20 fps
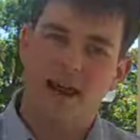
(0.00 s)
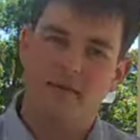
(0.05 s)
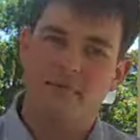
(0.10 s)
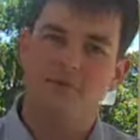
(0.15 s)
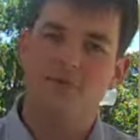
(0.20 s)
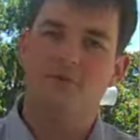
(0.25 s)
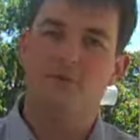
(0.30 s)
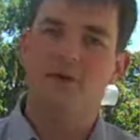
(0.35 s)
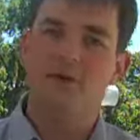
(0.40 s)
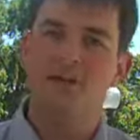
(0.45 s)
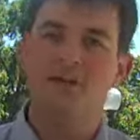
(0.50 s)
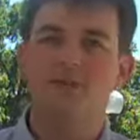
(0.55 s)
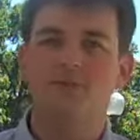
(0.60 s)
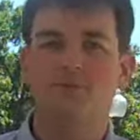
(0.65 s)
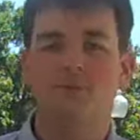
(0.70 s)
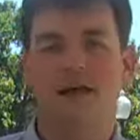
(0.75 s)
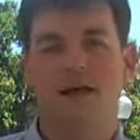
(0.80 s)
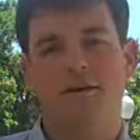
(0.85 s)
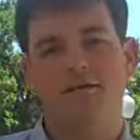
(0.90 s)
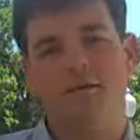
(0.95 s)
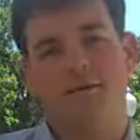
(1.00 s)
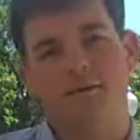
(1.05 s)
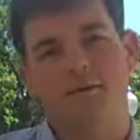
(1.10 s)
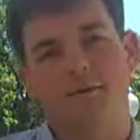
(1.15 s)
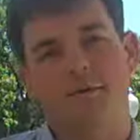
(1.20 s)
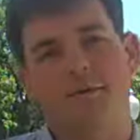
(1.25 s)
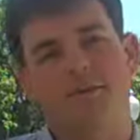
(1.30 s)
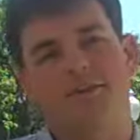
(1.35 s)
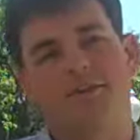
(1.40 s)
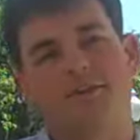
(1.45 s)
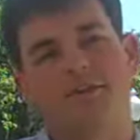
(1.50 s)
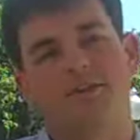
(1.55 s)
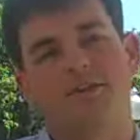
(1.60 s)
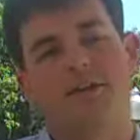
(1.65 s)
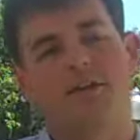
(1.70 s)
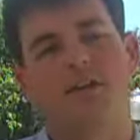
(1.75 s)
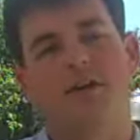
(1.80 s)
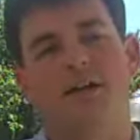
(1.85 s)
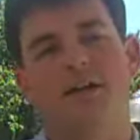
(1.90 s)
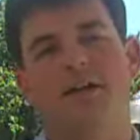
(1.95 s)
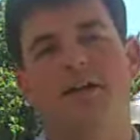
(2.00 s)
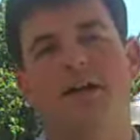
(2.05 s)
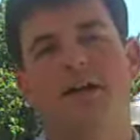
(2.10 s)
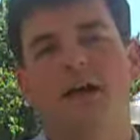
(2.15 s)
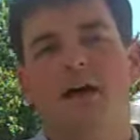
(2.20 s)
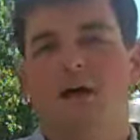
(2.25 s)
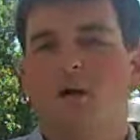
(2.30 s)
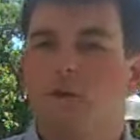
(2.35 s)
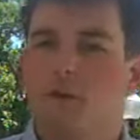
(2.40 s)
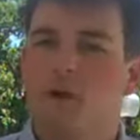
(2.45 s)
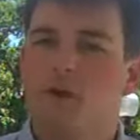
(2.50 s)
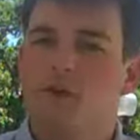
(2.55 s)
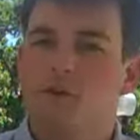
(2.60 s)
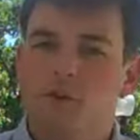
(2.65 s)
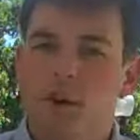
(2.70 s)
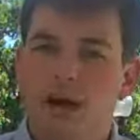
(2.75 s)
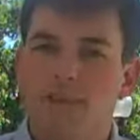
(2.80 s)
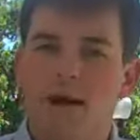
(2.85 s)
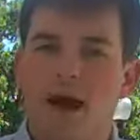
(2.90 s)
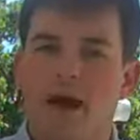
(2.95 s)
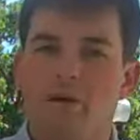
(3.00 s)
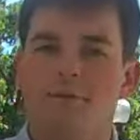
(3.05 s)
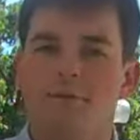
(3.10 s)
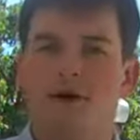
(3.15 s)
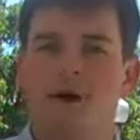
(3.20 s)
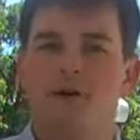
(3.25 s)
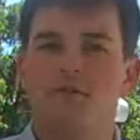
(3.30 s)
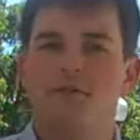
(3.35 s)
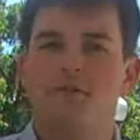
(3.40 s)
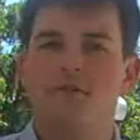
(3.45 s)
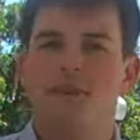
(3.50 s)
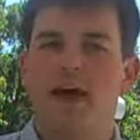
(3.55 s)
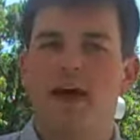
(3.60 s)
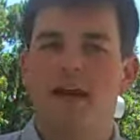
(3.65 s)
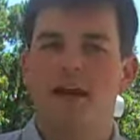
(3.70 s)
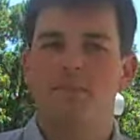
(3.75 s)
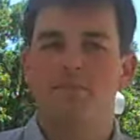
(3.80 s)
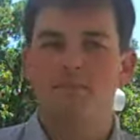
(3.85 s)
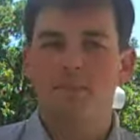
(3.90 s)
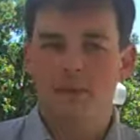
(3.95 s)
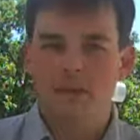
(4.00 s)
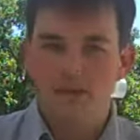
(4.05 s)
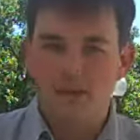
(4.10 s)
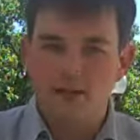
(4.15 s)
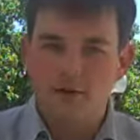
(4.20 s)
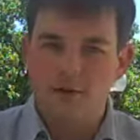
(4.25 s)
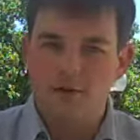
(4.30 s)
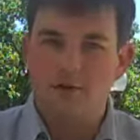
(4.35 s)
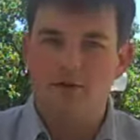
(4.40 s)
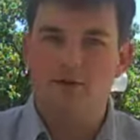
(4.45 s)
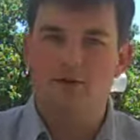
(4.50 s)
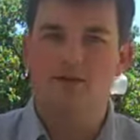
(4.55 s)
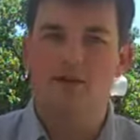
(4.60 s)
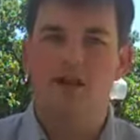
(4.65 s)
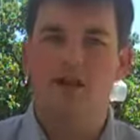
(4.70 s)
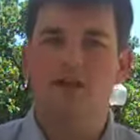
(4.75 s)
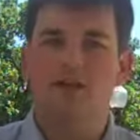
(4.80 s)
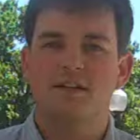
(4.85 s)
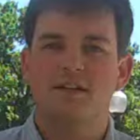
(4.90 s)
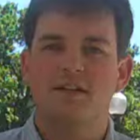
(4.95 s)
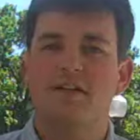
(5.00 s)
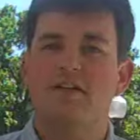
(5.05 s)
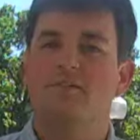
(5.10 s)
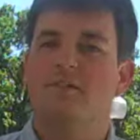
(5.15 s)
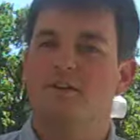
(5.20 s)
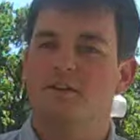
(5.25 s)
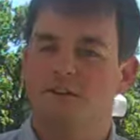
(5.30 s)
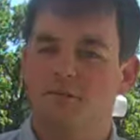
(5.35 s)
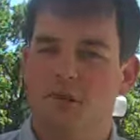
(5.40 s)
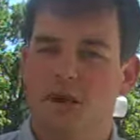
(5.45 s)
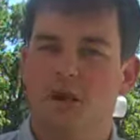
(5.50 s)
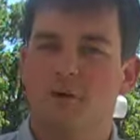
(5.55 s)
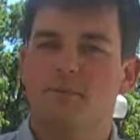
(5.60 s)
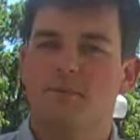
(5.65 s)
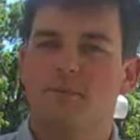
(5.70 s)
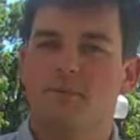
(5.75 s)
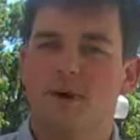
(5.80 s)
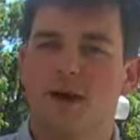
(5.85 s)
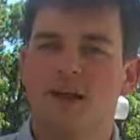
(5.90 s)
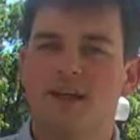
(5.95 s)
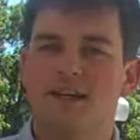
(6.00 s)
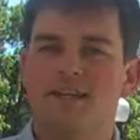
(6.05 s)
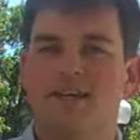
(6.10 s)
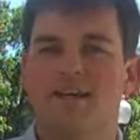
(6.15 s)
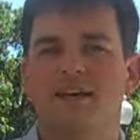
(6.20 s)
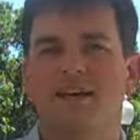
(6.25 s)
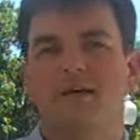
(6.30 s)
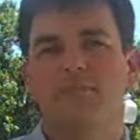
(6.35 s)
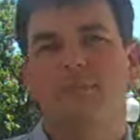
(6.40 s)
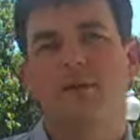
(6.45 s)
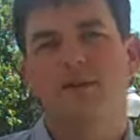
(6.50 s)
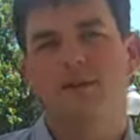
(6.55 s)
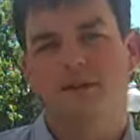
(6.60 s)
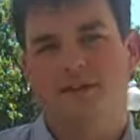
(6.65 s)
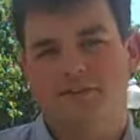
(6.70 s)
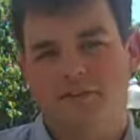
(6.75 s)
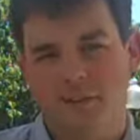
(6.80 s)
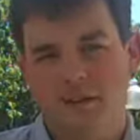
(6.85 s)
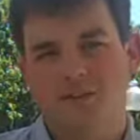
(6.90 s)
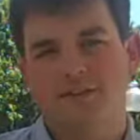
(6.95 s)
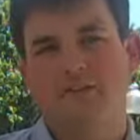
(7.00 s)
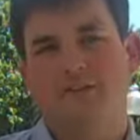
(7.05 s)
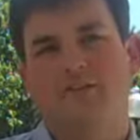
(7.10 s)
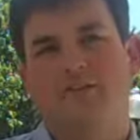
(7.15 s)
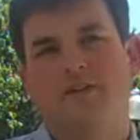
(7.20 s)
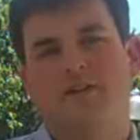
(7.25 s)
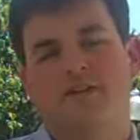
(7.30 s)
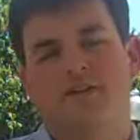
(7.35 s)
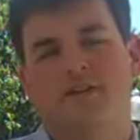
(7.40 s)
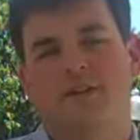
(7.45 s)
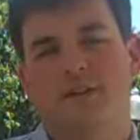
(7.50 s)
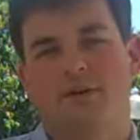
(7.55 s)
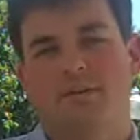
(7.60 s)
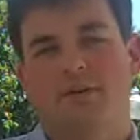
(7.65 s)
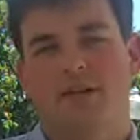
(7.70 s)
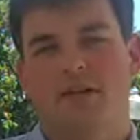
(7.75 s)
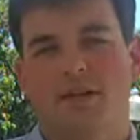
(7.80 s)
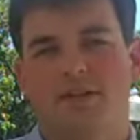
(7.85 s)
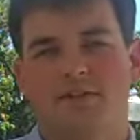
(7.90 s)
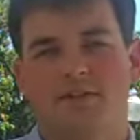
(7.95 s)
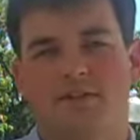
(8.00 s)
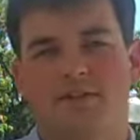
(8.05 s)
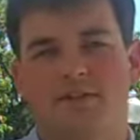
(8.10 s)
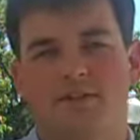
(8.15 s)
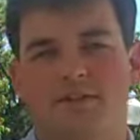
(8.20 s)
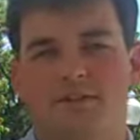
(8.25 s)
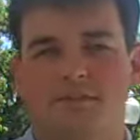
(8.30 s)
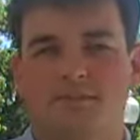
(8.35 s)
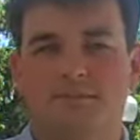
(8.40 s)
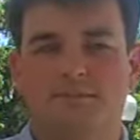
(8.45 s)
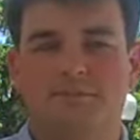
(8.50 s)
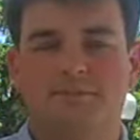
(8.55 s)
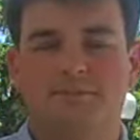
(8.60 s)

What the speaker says: an app for each platform you're wishing to target. Whereas web apps offer that immediate universality if they're developed right, but face some additional limitations.